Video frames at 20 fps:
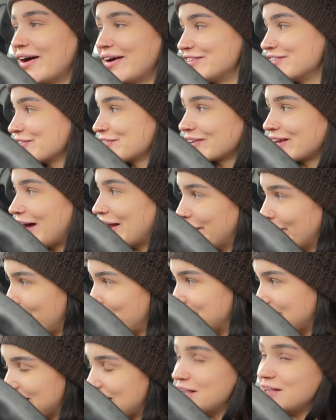I just
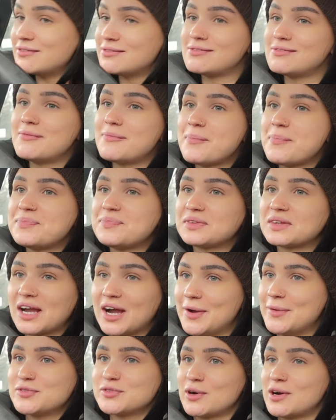cannot believe
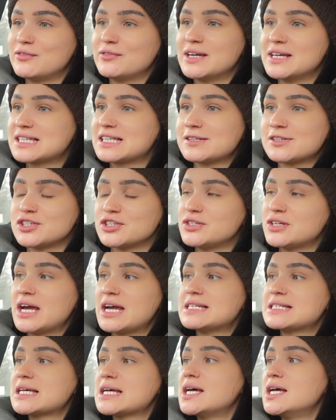I'm 12 weeks and 2
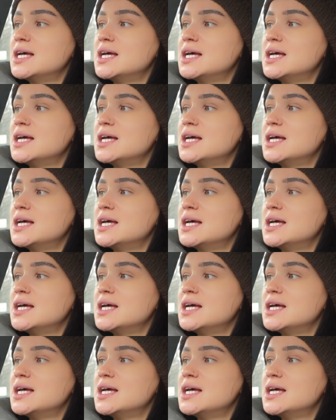days.